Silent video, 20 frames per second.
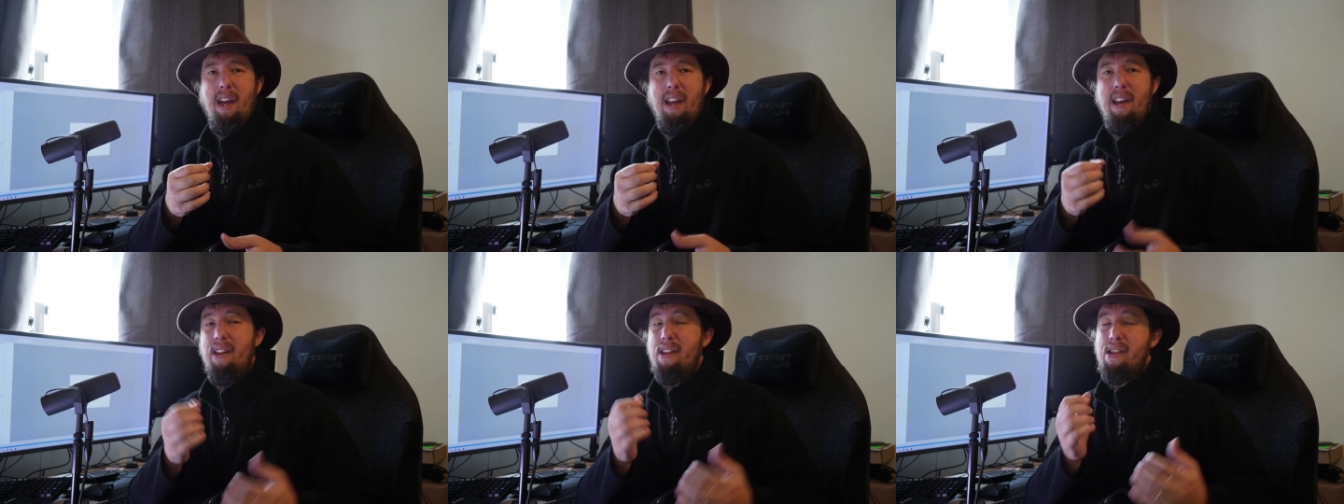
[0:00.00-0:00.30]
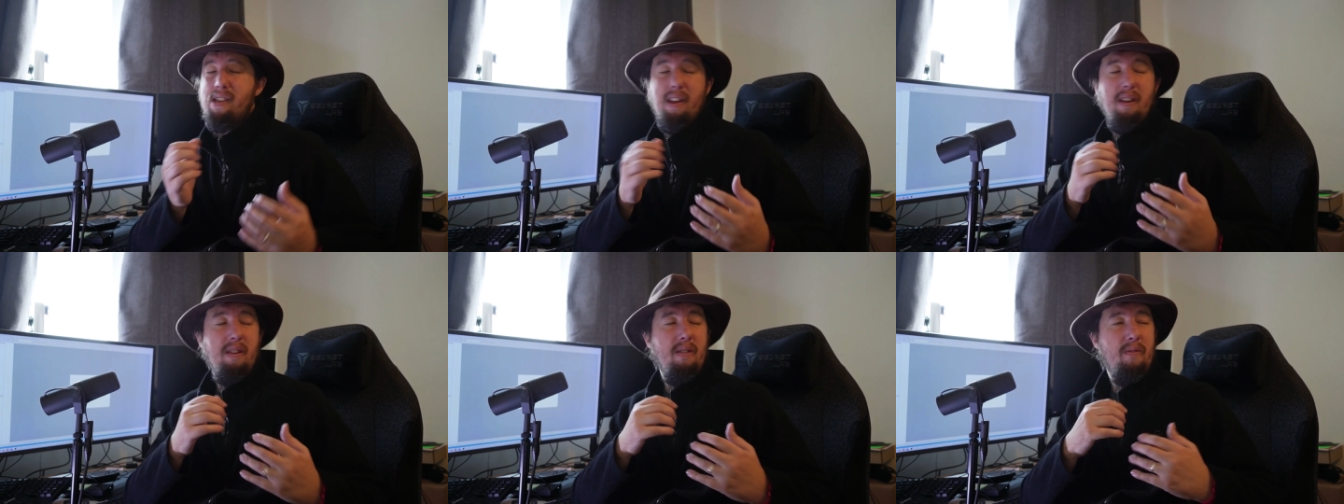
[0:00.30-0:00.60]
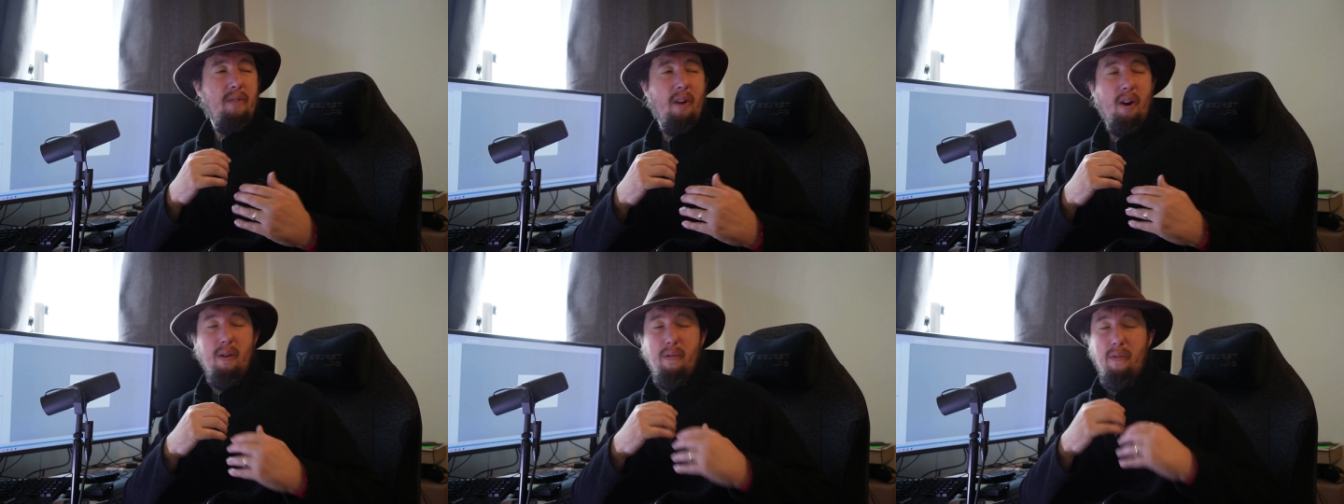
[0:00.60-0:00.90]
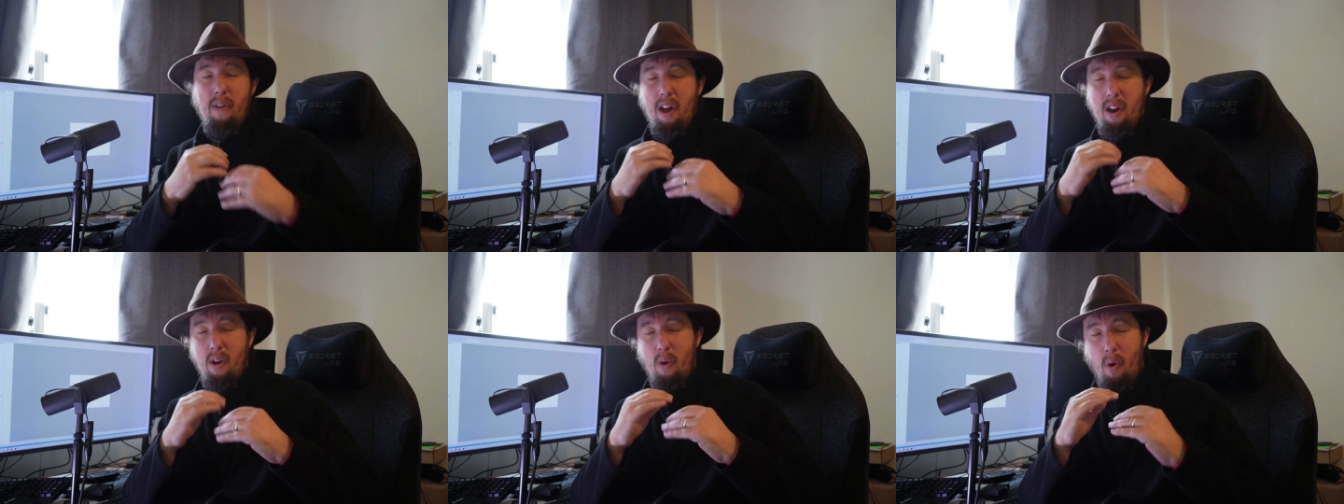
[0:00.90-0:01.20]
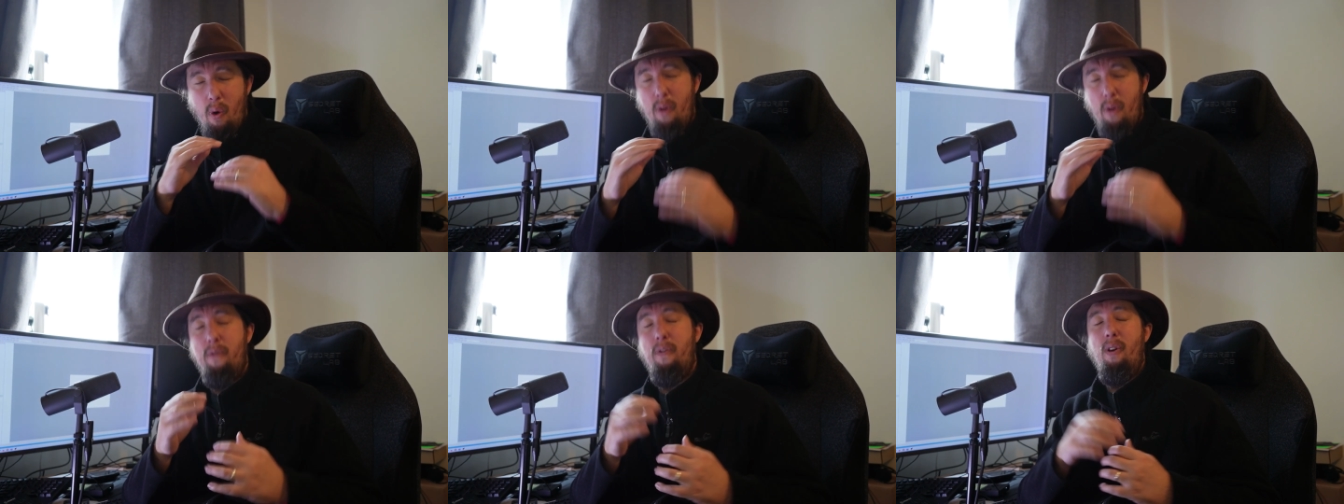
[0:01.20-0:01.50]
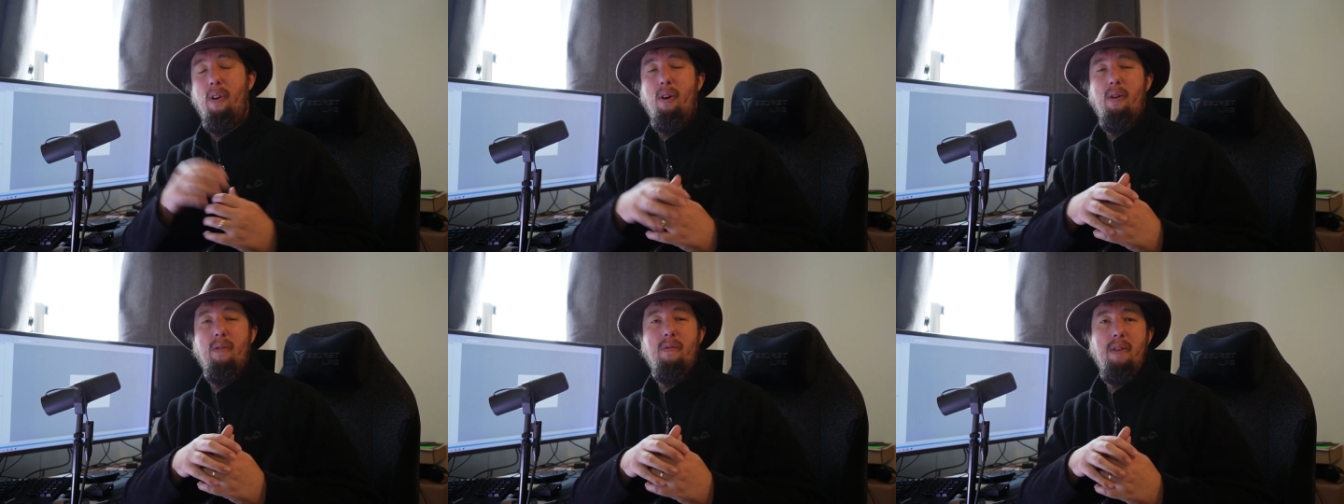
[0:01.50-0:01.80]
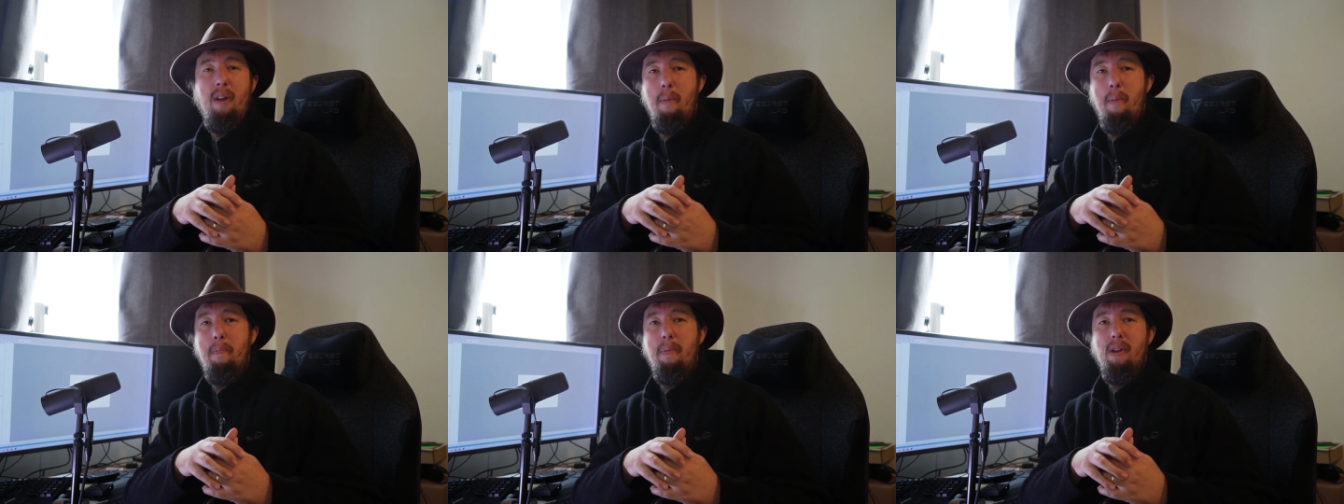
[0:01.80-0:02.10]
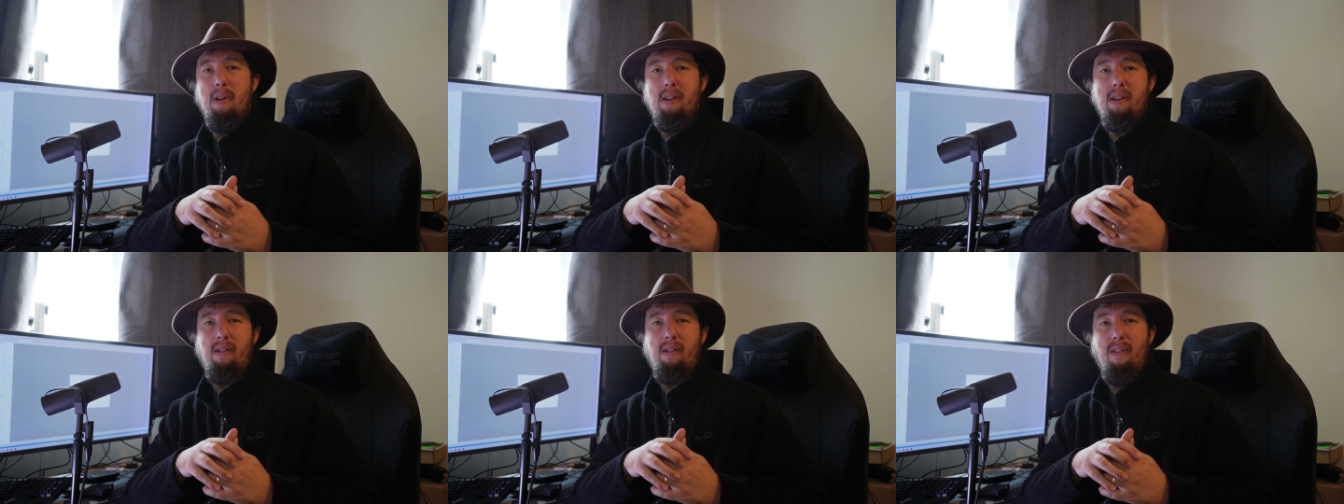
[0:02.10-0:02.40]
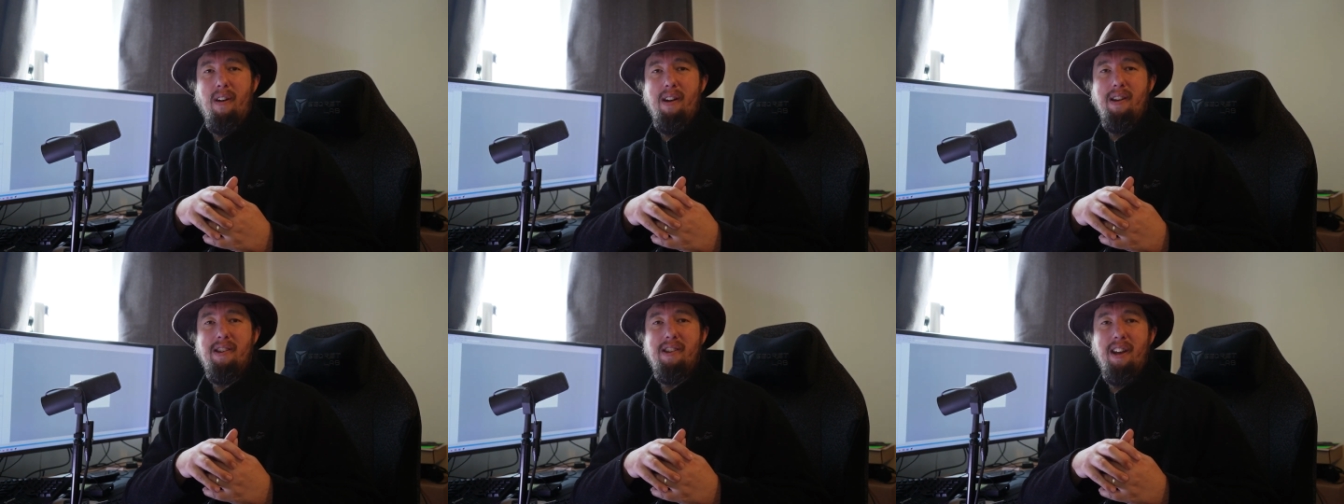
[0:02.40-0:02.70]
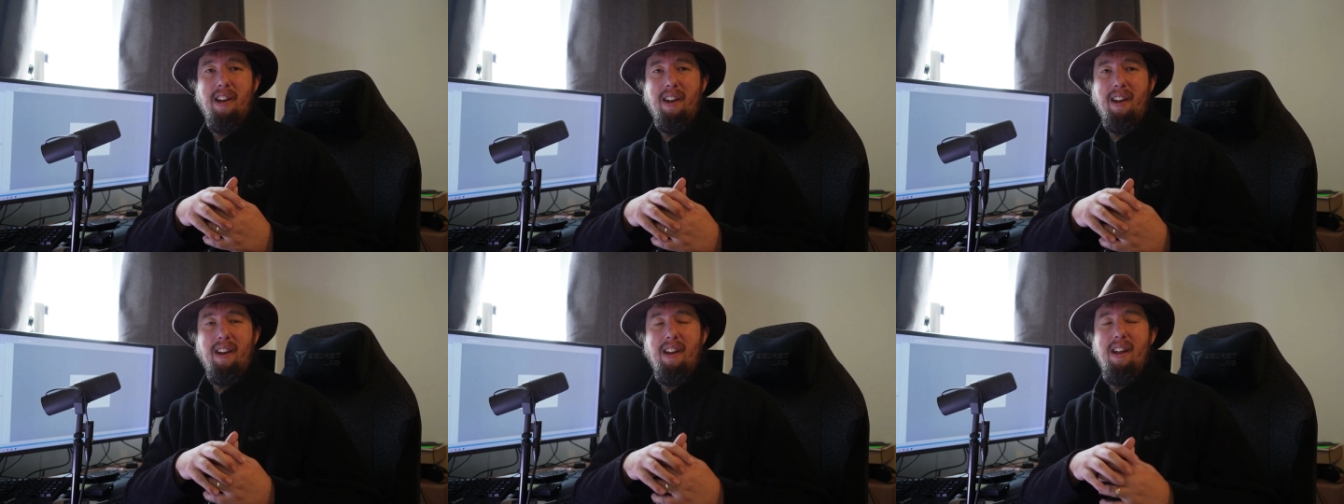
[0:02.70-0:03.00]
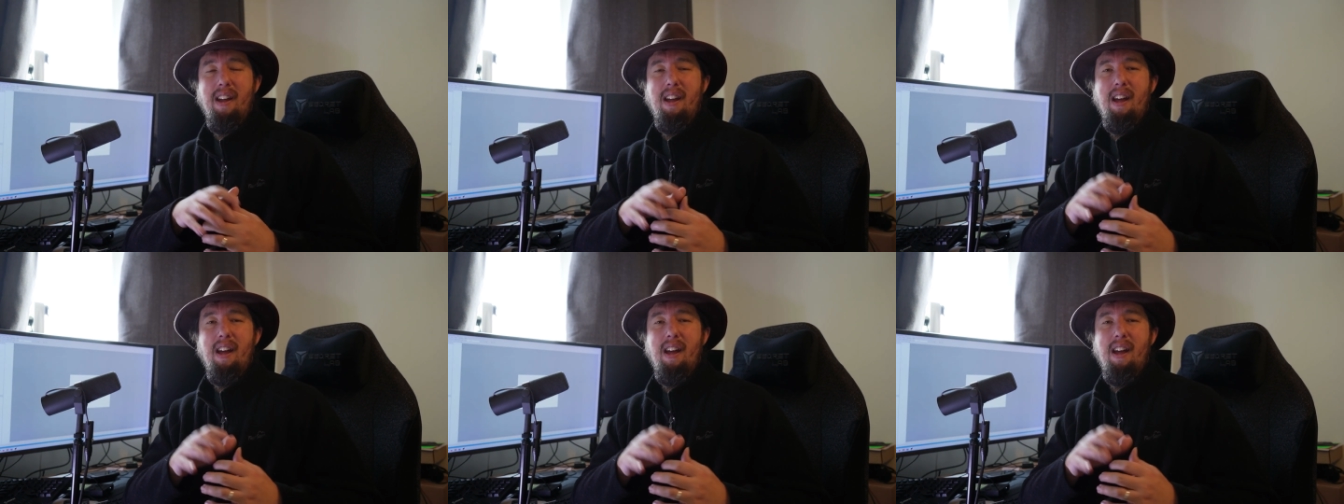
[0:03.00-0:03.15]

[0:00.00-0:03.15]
and it's going to involve an awful lot of numbers crunching